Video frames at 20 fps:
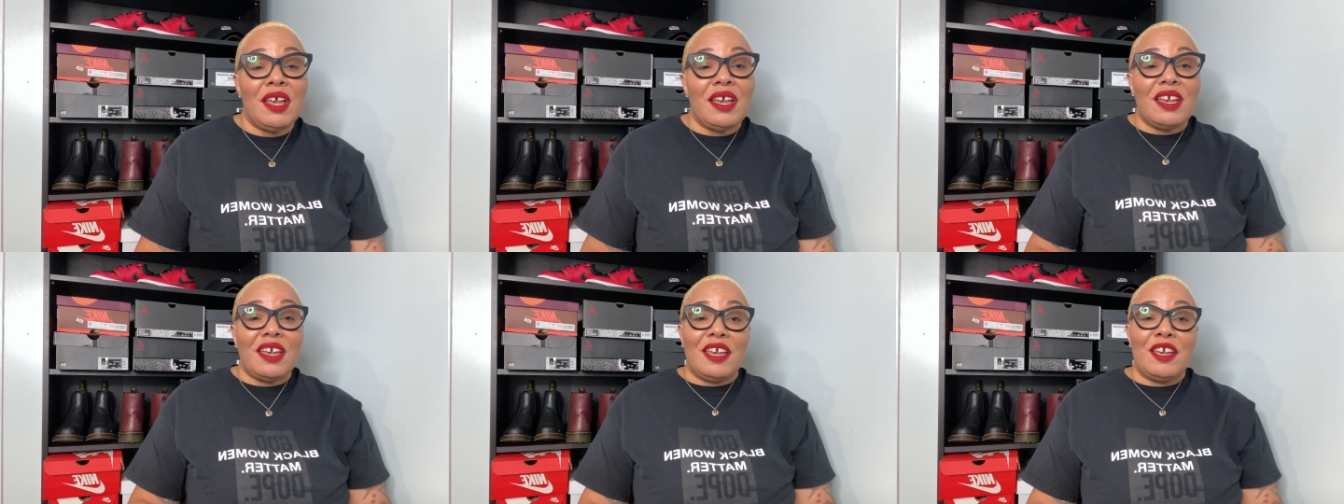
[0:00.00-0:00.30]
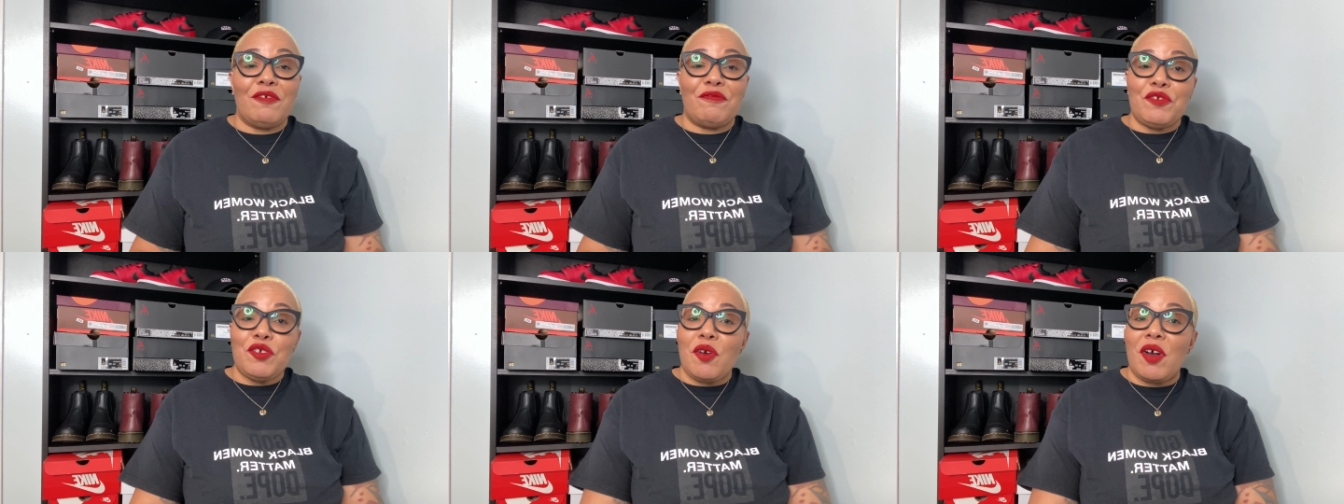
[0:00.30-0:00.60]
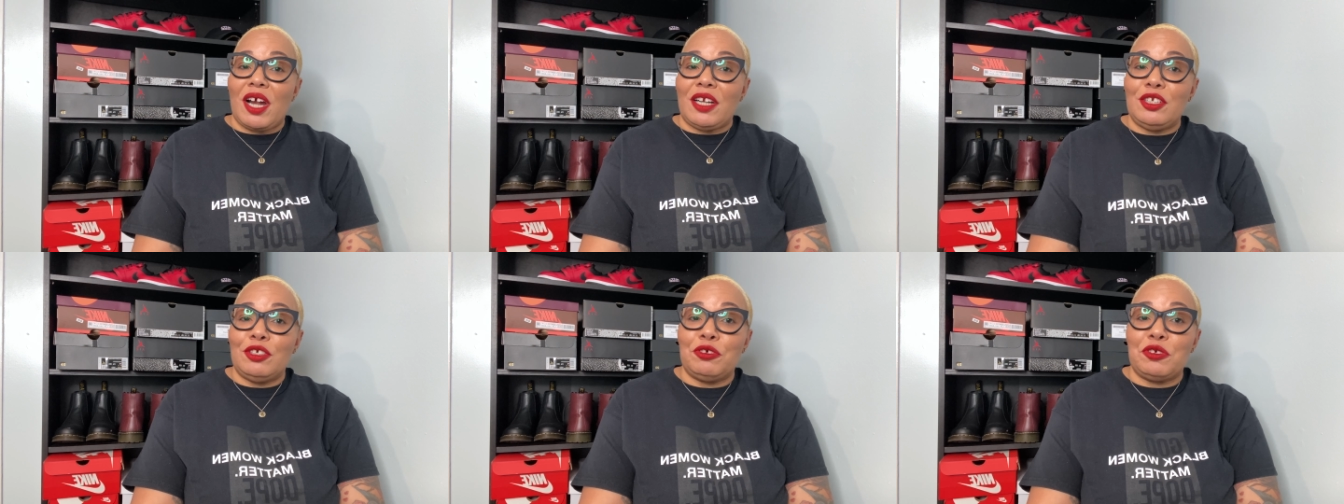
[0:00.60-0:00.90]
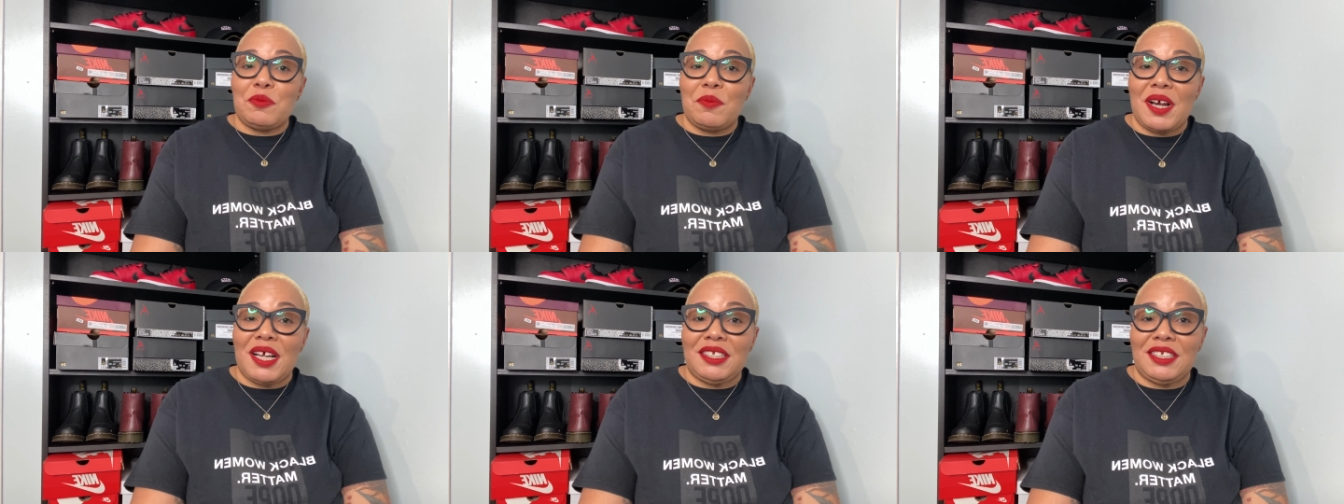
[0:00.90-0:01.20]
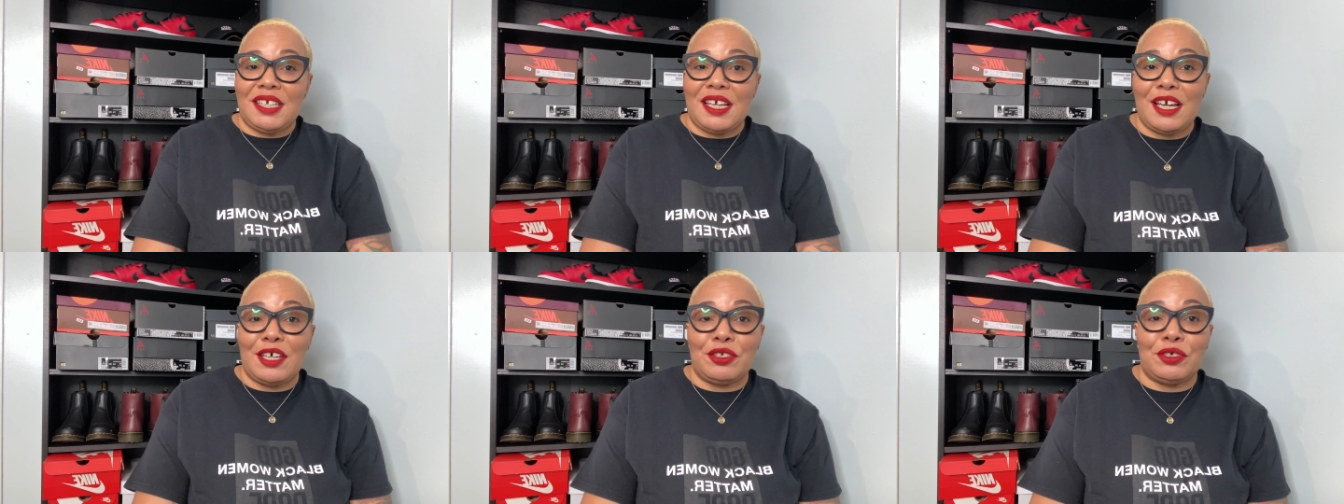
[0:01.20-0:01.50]
if you are new to my
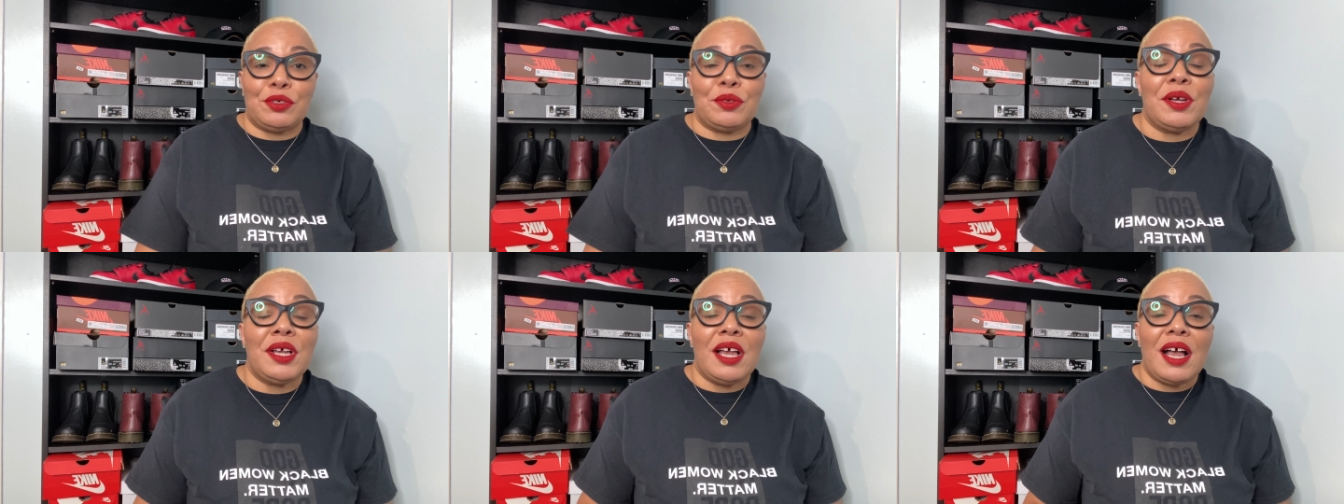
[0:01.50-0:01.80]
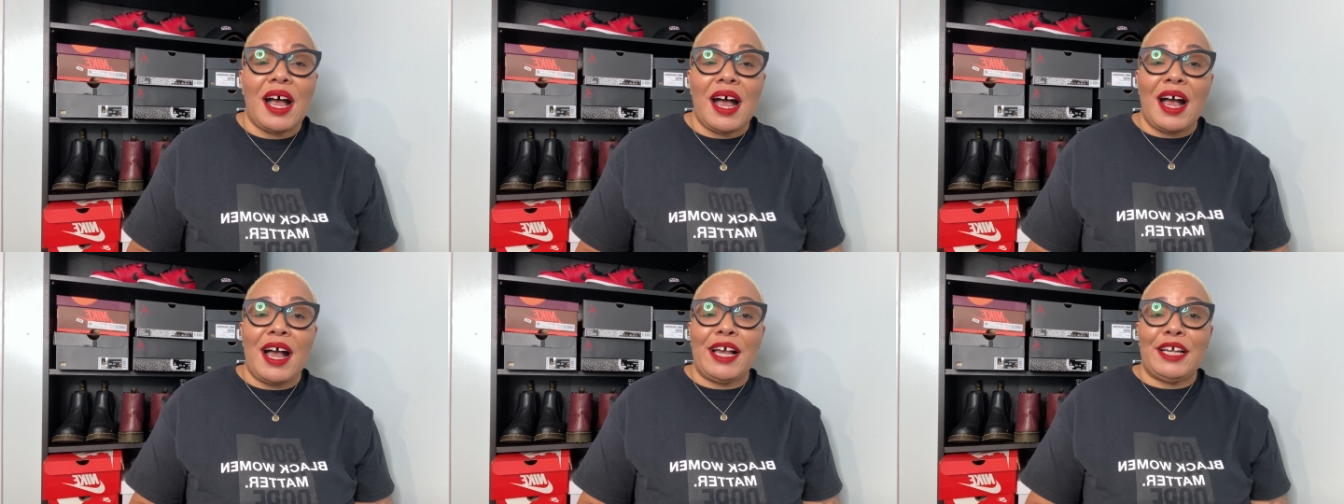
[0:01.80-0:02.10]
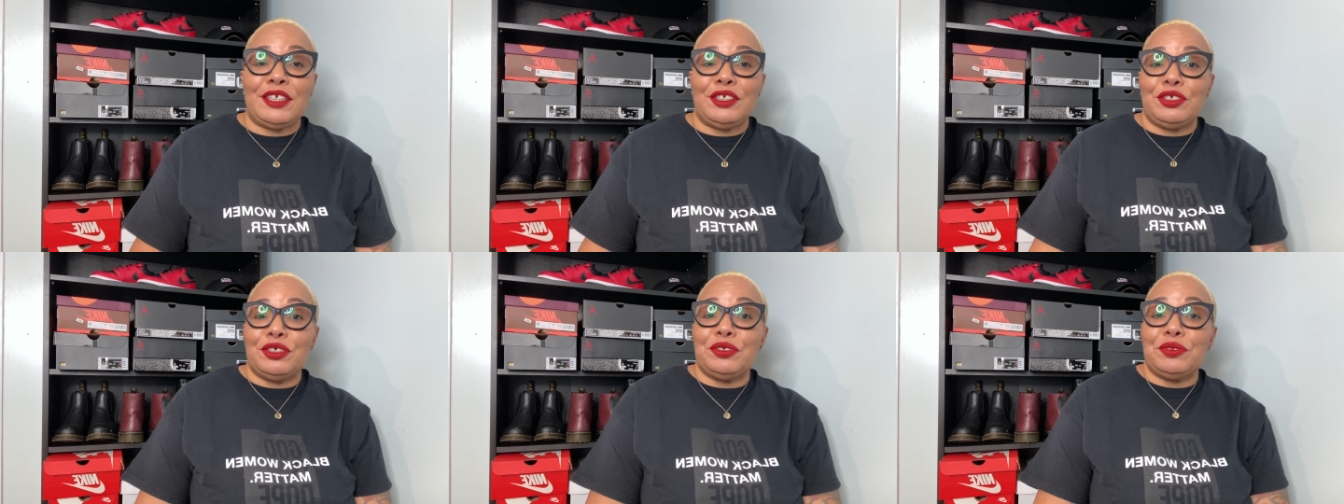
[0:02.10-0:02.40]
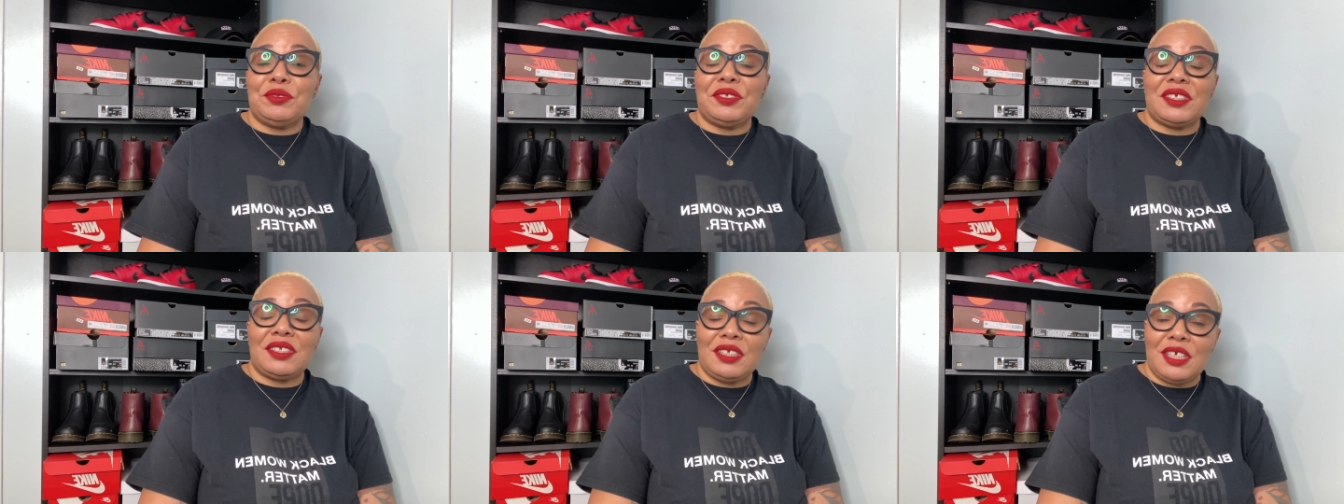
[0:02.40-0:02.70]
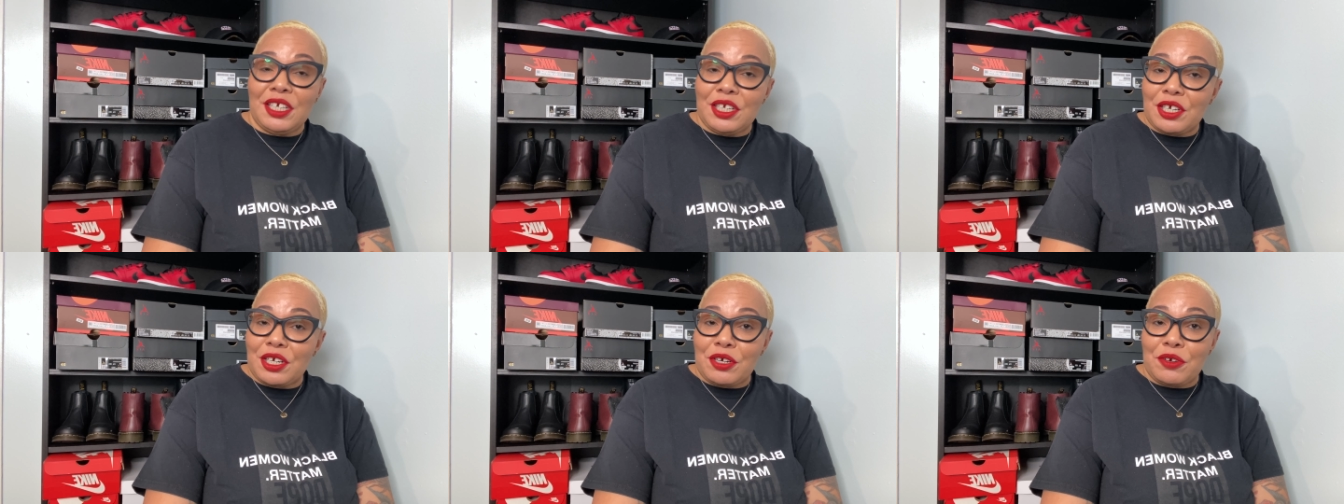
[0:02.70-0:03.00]
channel i do
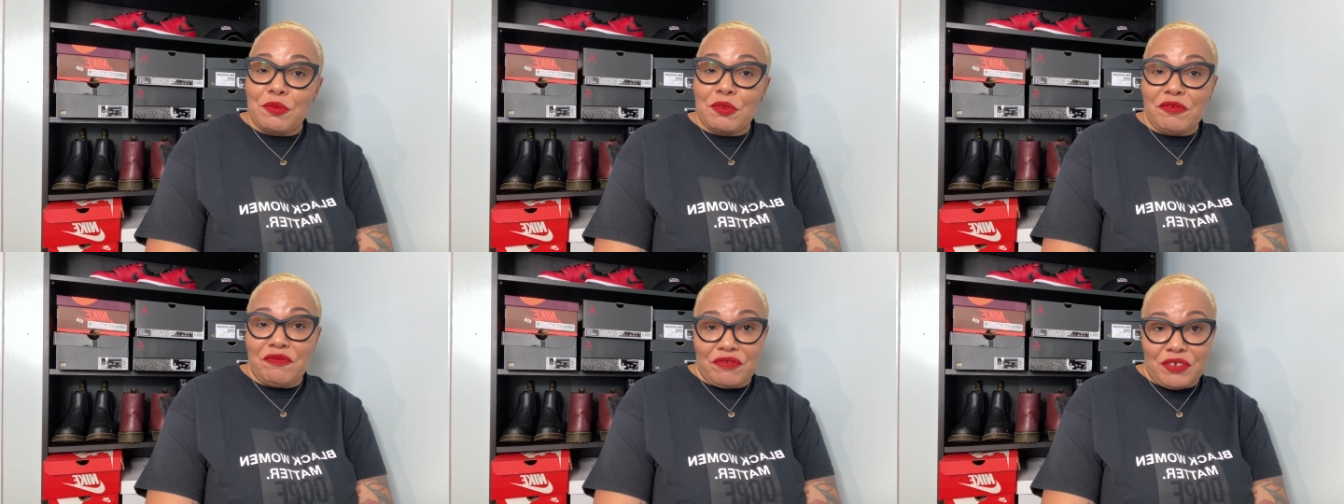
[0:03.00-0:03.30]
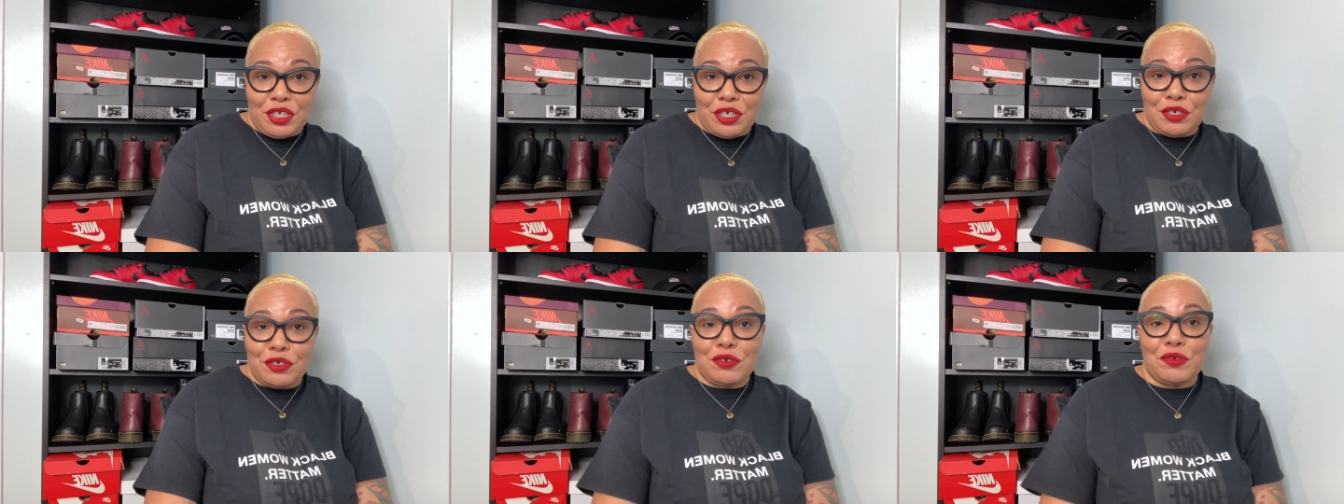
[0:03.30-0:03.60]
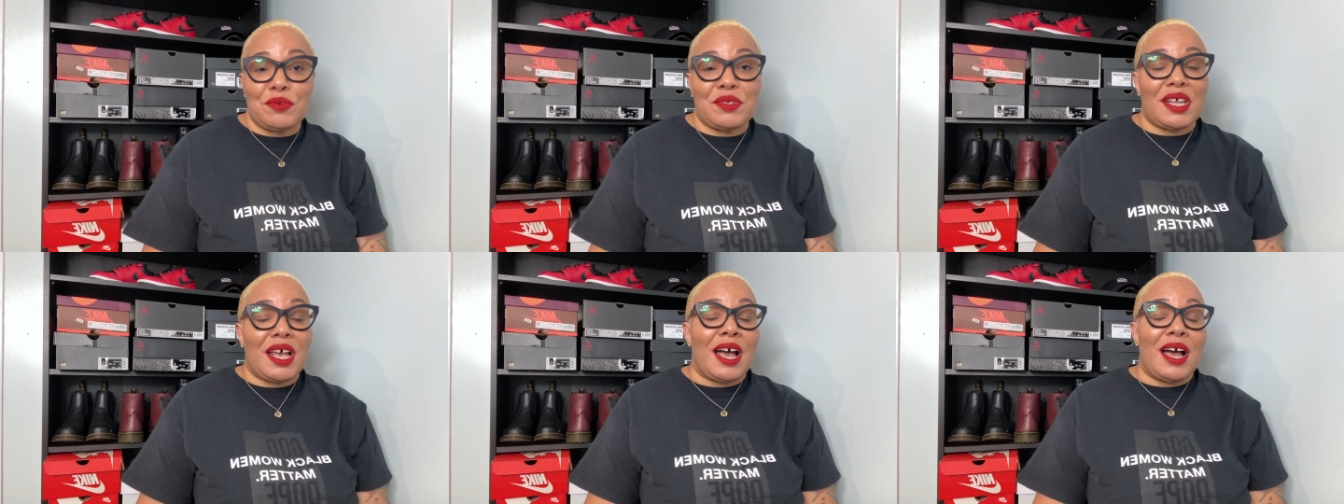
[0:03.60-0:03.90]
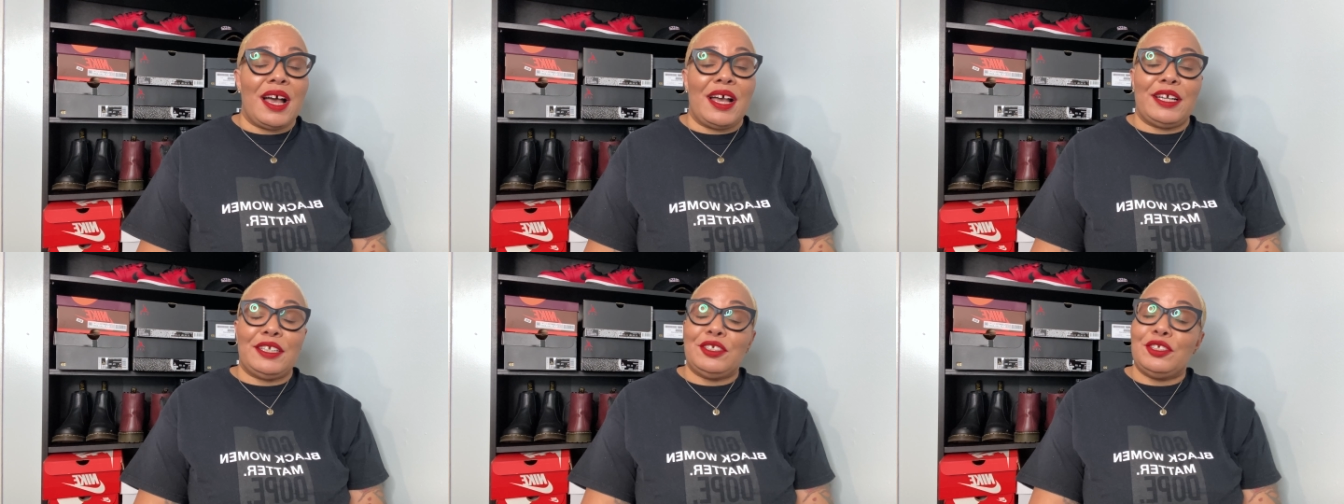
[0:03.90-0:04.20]
sneaker reviews i